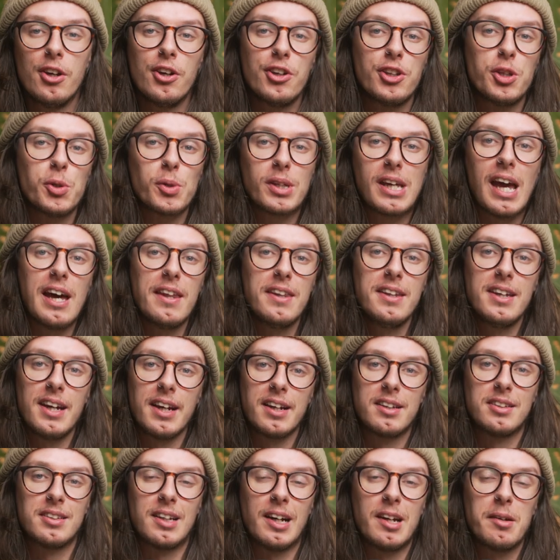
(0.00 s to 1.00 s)
You get the
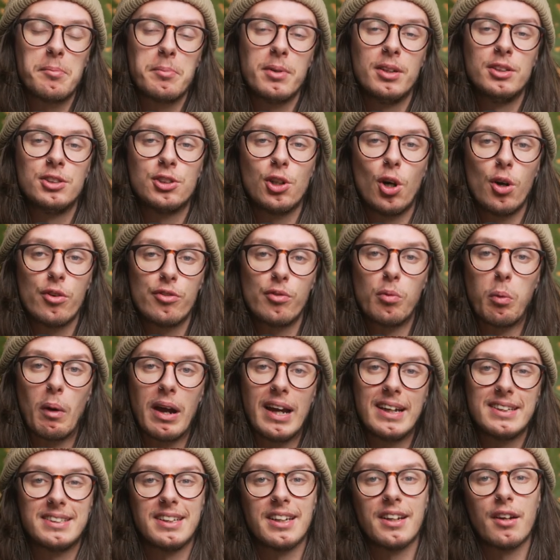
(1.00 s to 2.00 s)
excitement of
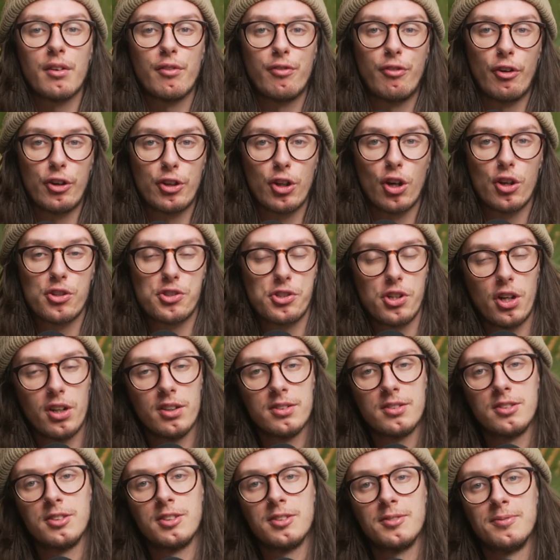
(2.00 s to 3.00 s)
waiting for your
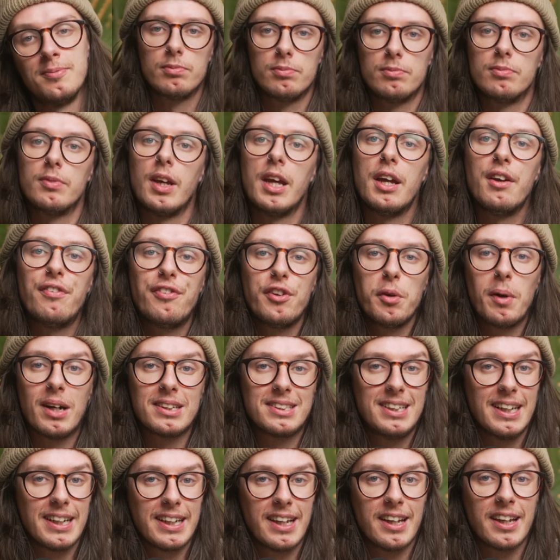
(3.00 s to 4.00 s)
shots. If you are
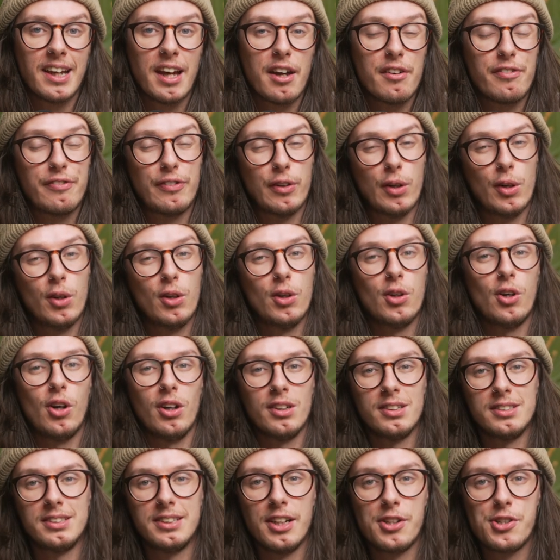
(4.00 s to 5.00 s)
taking a photo
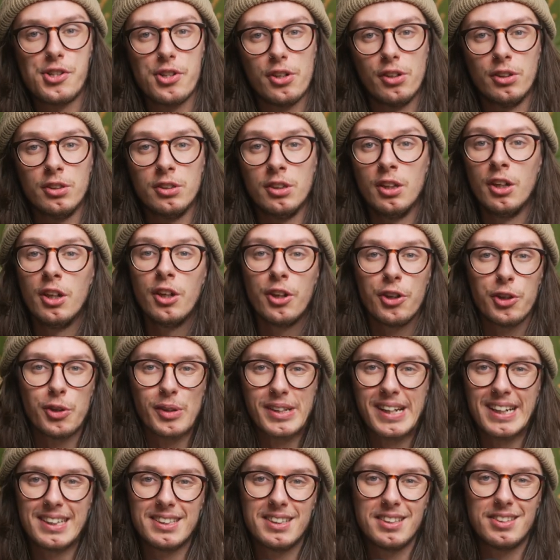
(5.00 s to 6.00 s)
on digital, you
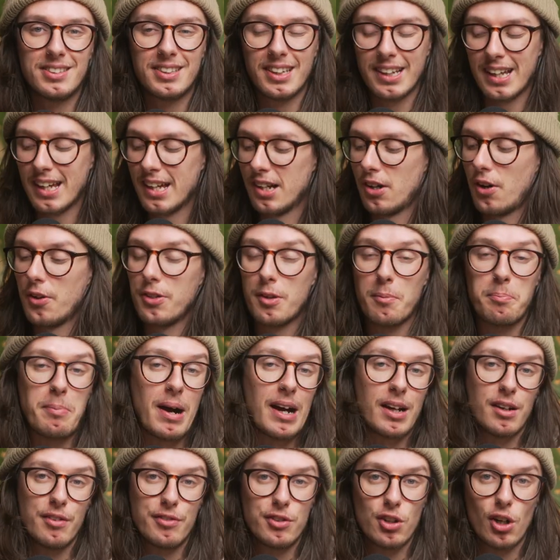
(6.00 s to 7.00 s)
get to see it on the
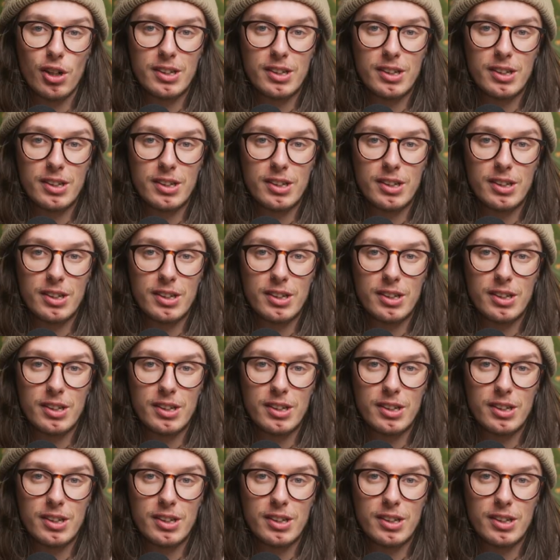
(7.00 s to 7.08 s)
back of your